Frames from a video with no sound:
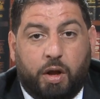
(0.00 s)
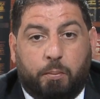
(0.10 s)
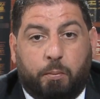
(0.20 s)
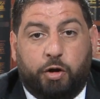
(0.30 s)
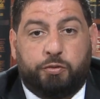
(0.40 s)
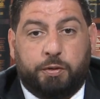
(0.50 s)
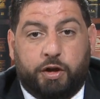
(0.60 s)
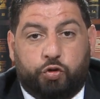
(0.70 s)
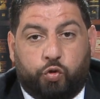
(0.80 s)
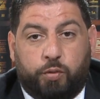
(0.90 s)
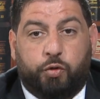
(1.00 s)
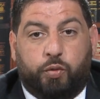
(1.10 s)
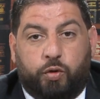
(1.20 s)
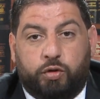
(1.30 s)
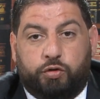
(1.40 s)
must be
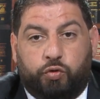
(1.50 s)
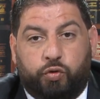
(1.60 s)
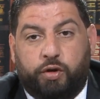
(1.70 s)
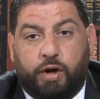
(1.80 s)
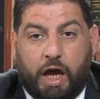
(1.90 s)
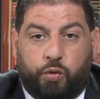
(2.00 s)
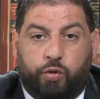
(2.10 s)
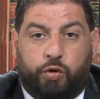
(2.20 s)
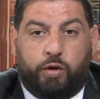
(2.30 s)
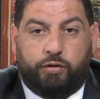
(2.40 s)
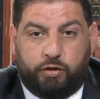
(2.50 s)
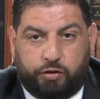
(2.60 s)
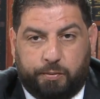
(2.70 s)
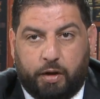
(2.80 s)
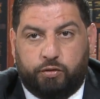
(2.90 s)
attributable to the non-requesting
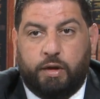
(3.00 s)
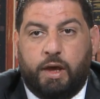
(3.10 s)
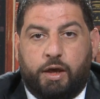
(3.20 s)
spouse.